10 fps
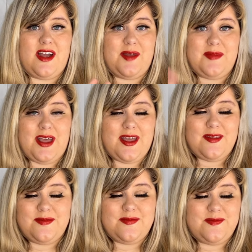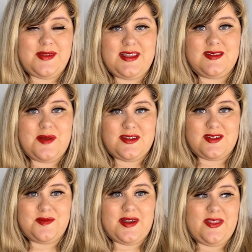I'm not being
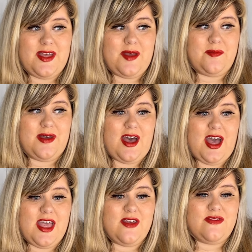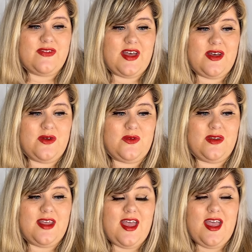sponsored by them, but I have
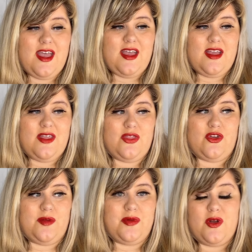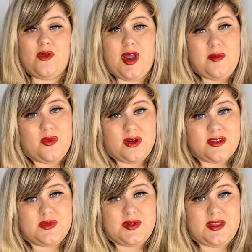found their program
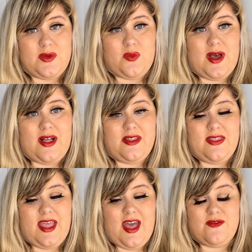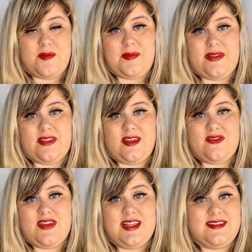works really well, and they have a monthly fee.